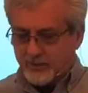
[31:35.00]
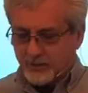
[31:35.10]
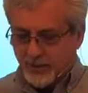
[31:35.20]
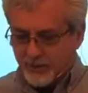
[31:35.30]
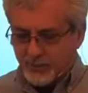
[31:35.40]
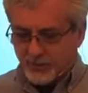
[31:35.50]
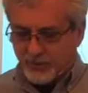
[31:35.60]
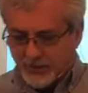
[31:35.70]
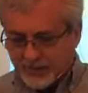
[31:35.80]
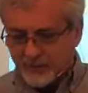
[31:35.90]
Samuel
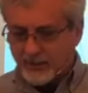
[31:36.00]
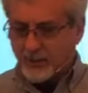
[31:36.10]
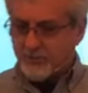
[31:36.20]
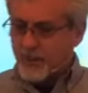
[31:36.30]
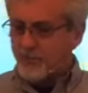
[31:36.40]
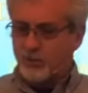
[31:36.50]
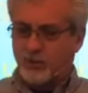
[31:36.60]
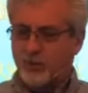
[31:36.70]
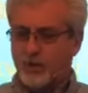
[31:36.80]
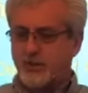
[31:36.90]
sensed that the people
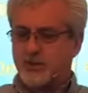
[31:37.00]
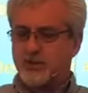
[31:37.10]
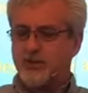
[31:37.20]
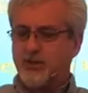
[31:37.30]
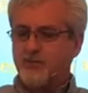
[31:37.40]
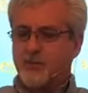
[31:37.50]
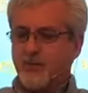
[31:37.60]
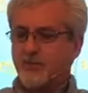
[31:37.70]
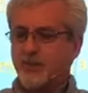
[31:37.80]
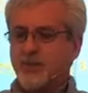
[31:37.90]
requested
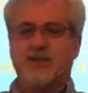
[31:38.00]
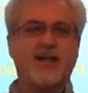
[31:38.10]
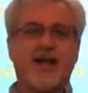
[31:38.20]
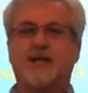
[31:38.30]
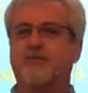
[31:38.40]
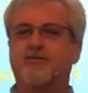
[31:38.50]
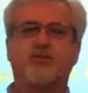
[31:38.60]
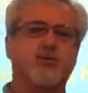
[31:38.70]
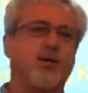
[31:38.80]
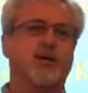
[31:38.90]
represented a lack of
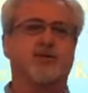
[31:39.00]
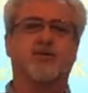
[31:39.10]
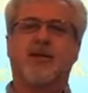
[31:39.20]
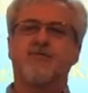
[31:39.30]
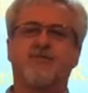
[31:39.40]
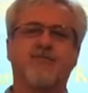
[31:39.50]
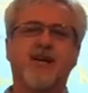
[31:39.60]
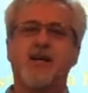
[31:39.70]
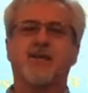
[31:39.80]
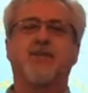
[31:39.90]
trust and
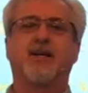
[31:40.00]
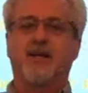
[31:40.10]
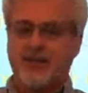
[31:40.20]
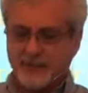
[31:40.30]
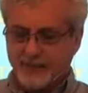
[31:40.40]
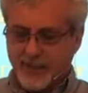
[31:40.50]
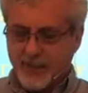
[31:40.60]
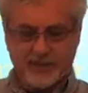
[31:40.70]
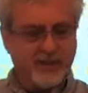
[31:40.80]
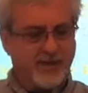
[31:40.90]
faith in
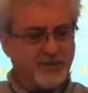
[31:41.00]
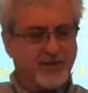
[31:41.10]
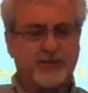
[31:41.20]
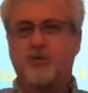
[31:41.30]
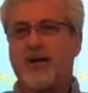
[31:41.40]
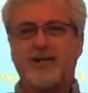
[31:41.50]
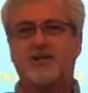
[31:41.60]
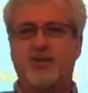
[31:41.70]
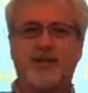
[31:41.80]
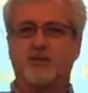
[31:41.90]
God. And so that's why he
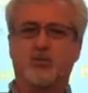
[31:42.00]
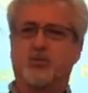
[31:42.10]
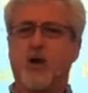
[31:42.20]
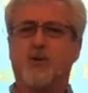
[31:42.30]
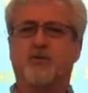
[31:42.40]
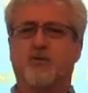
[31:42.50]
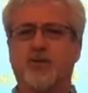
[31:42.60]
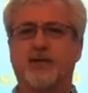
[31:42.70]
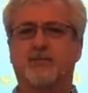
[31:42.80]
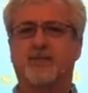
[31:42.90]
said it was wrong for
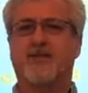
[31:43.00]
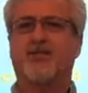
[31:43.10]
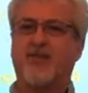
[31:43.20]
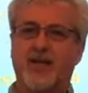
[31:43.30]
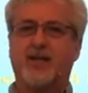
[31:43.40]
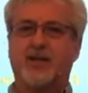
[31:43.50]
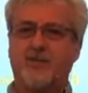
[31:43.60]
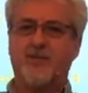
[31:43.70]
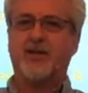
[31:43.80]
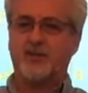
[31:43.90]
them to
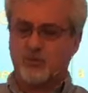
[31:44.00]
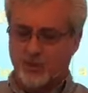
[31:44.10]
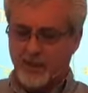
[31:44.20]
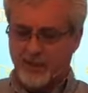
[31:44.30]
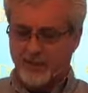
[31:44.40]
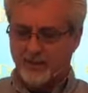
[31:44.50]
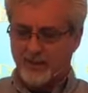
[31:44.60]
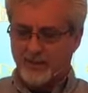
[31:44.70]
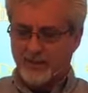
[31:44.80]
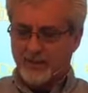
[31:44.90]
think this way.
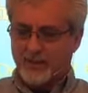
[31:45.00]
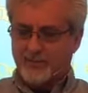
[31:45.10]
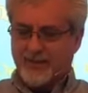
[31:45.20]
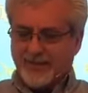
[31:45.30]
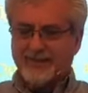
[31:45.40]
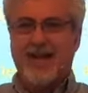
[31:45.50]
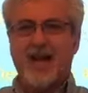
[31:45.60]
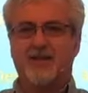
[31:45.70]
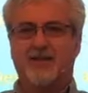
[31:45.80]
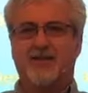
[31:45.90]
They
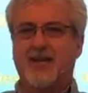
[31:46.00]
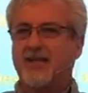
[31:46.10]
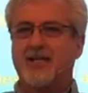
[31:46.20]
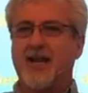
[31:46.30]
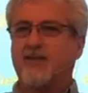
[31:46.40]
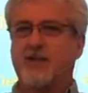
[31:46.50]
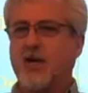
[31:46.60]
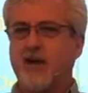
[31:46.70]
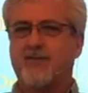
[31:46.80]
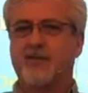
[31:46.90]
doubted. They didn't have
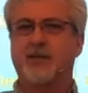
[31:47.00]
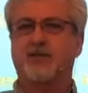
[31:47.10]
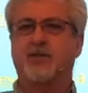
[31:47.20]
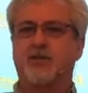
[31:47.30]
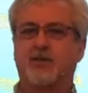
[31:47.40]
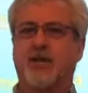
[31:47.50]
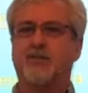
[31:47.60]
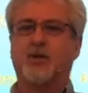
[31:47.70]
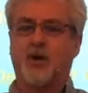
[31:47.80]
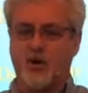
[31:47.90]
confidence in
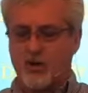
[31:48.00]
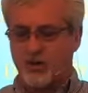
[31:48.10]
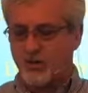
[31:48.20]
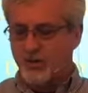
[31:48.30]
Samuel or